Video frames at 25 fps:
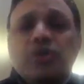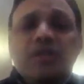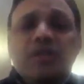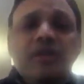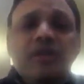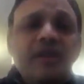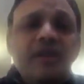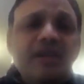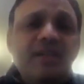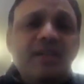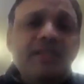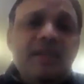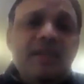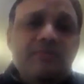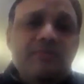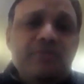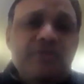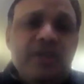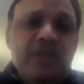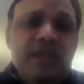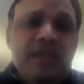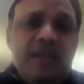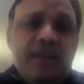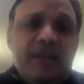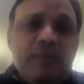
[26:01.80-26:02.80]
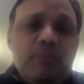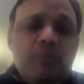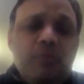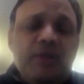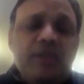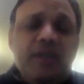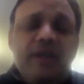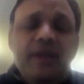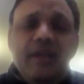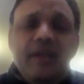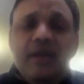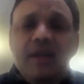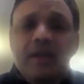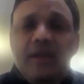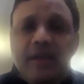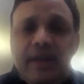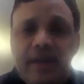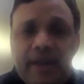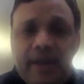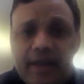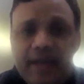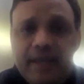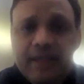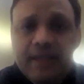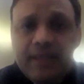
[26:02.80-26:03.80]
are the trends I'm seeing, with India
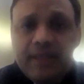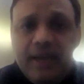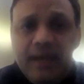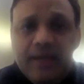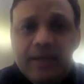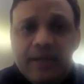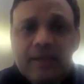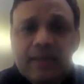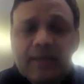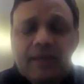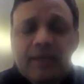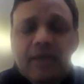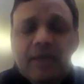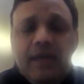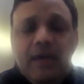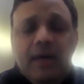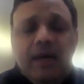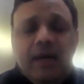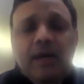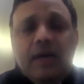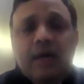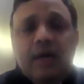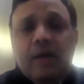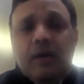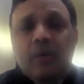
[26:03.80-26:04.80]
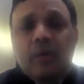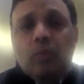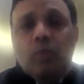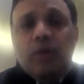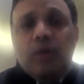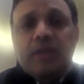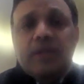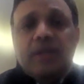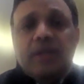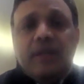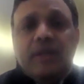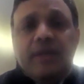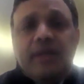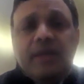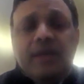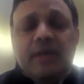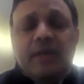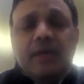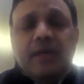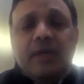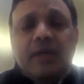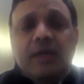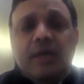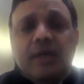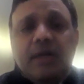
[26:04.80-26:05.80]
leading that, with
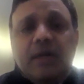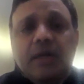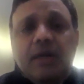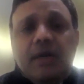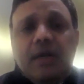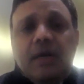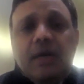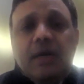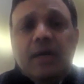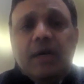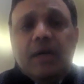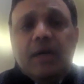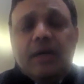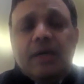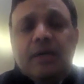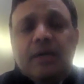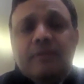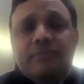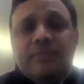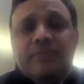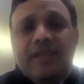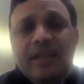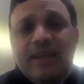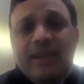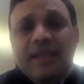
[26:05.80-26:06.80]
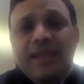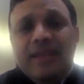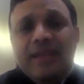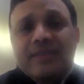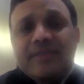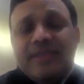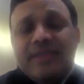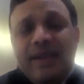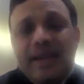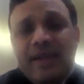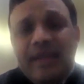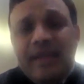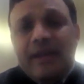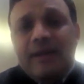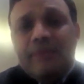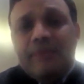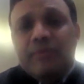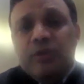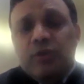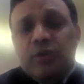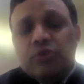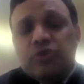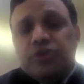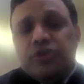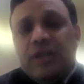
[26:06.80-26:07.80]
India really setting up
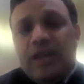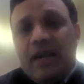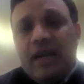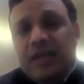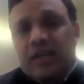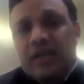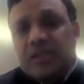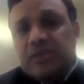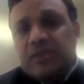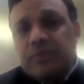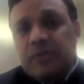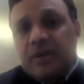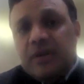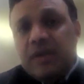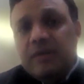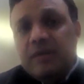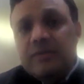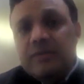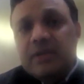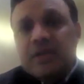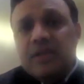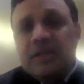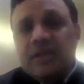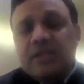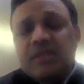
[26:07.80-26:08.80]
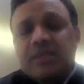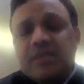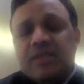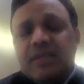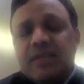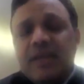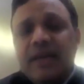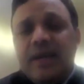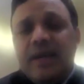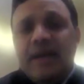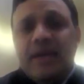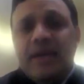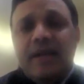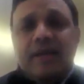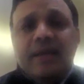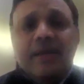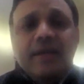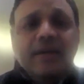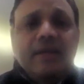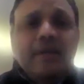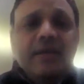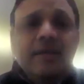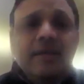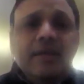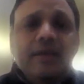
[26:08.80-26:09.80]
new standards for governments, and
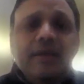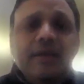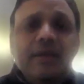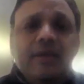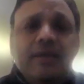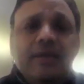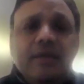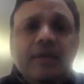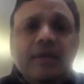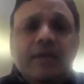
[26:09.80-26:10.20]
you